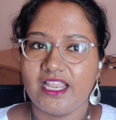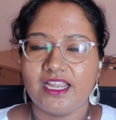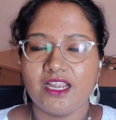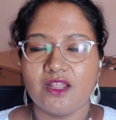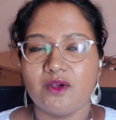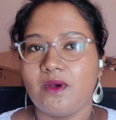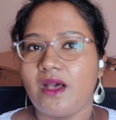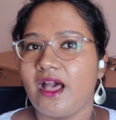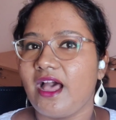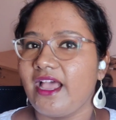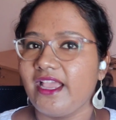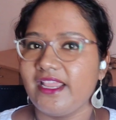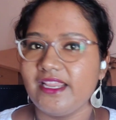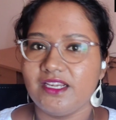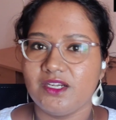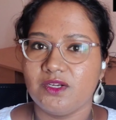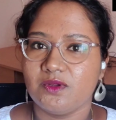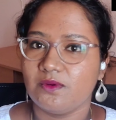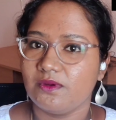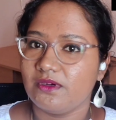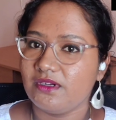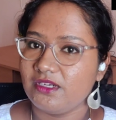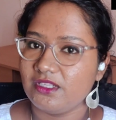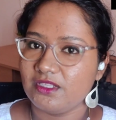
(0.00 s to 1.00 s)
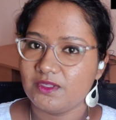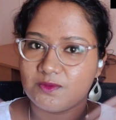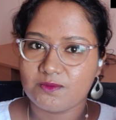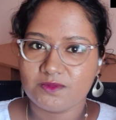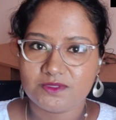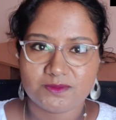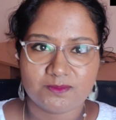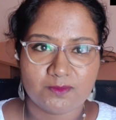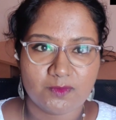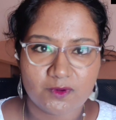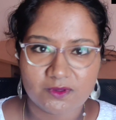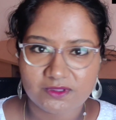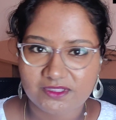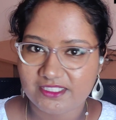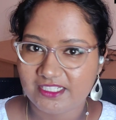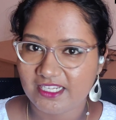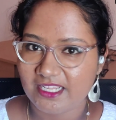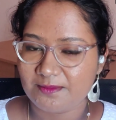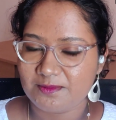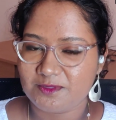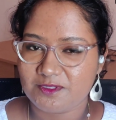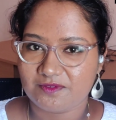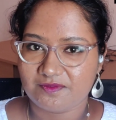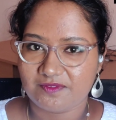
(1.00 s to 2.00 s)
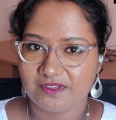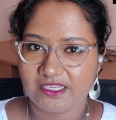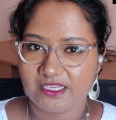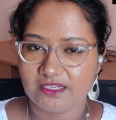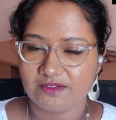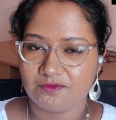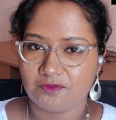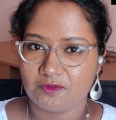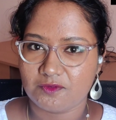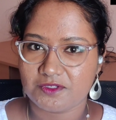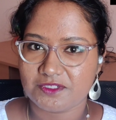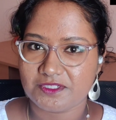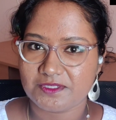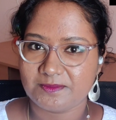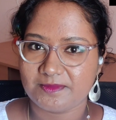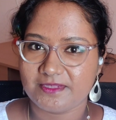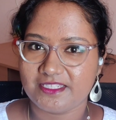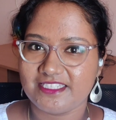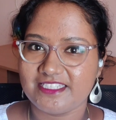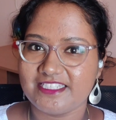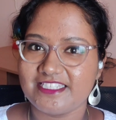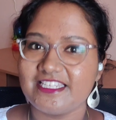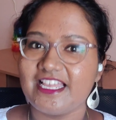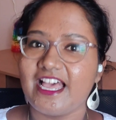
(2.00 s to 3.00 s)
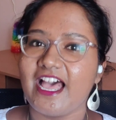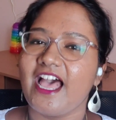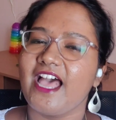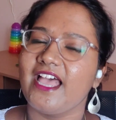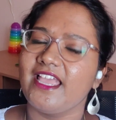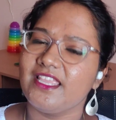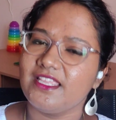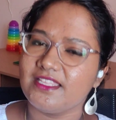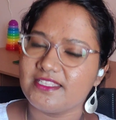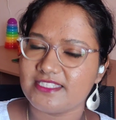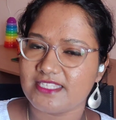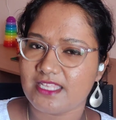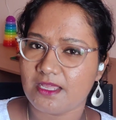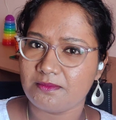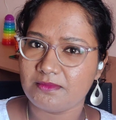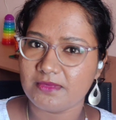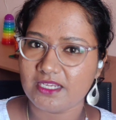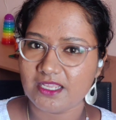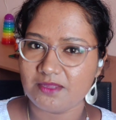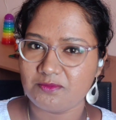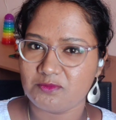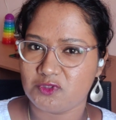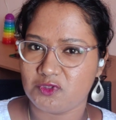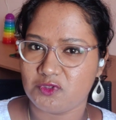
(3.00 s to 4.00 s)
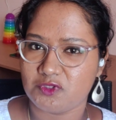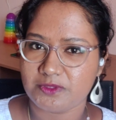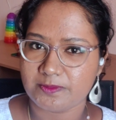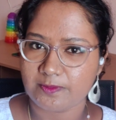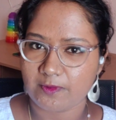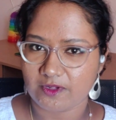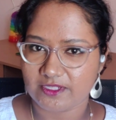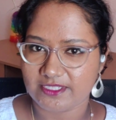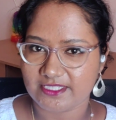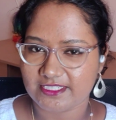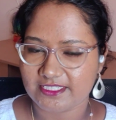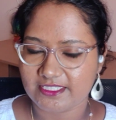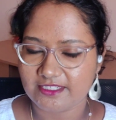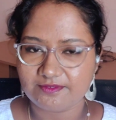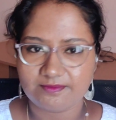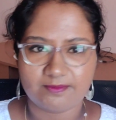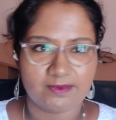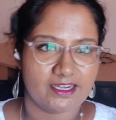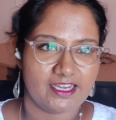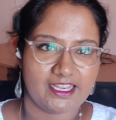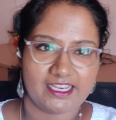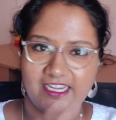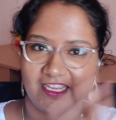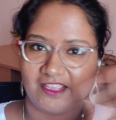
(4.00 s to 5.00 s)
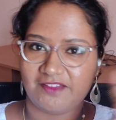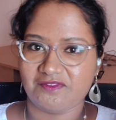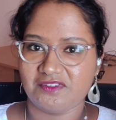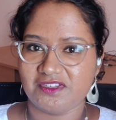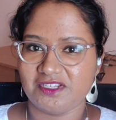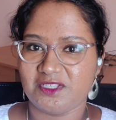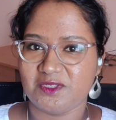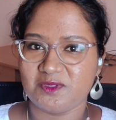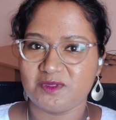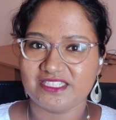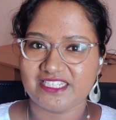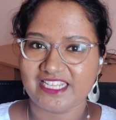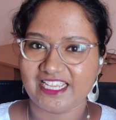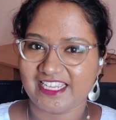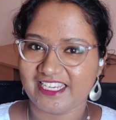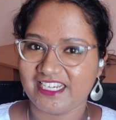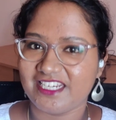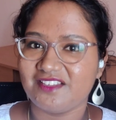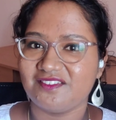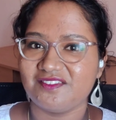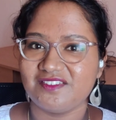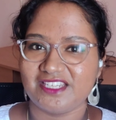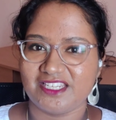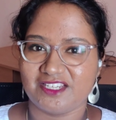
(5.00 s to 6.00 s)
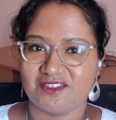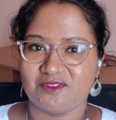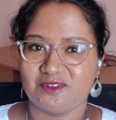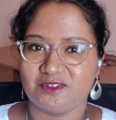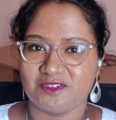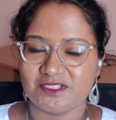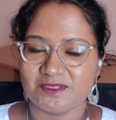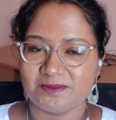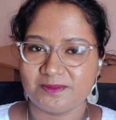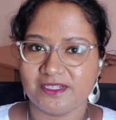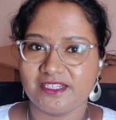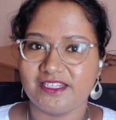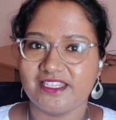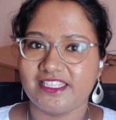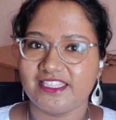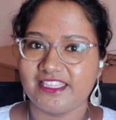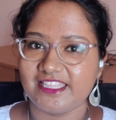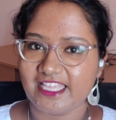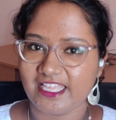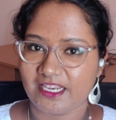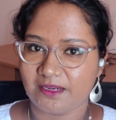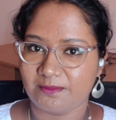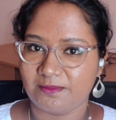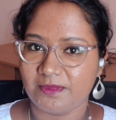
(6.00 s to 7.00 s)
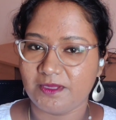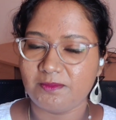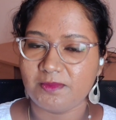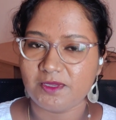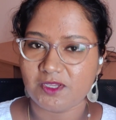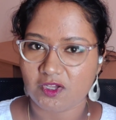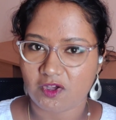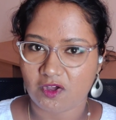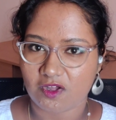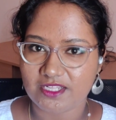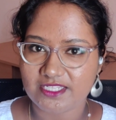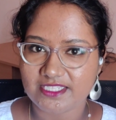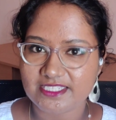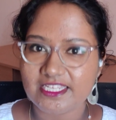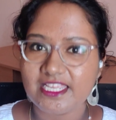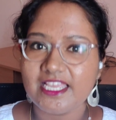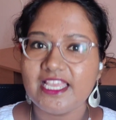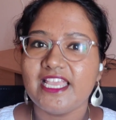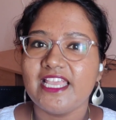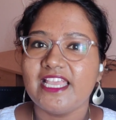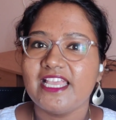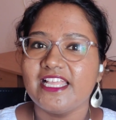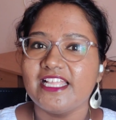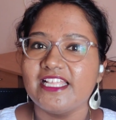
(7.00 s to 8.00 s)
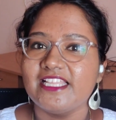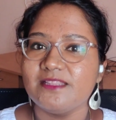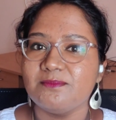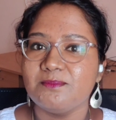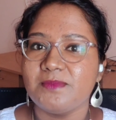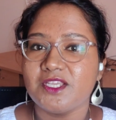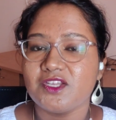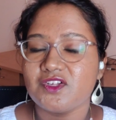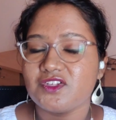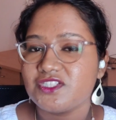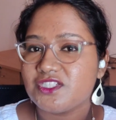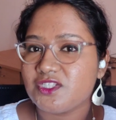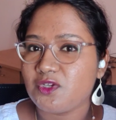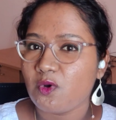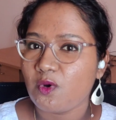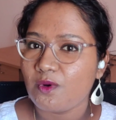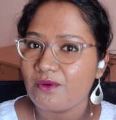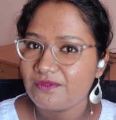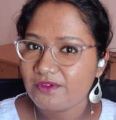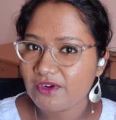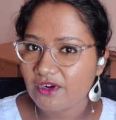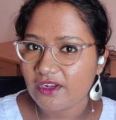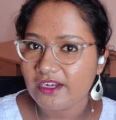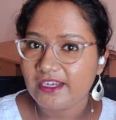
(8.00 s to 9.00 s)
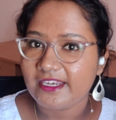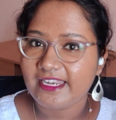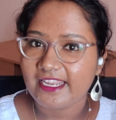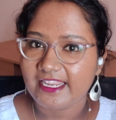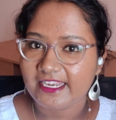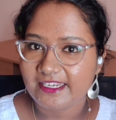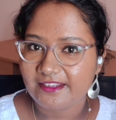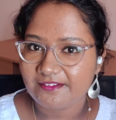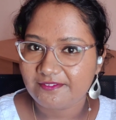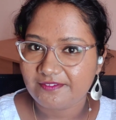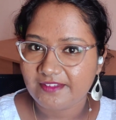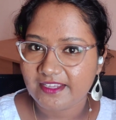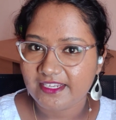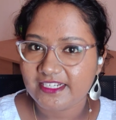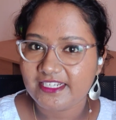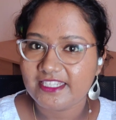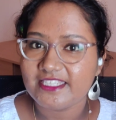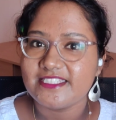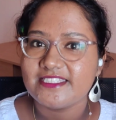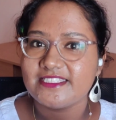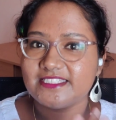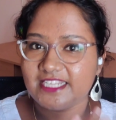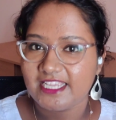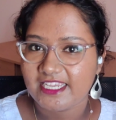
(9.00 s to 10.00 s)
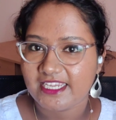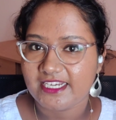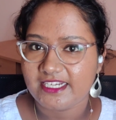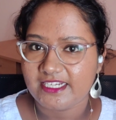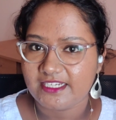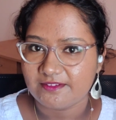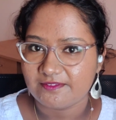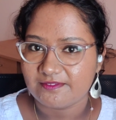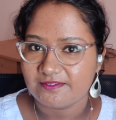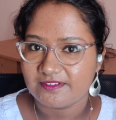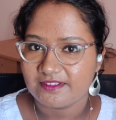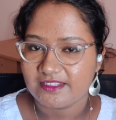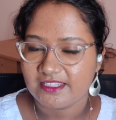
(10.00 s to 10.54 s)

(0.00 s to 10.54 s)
Now, I don't use both types of reinforcements. I sometimes use positive, but I never use negative reinforcement in therapy because the overall net effect is negative,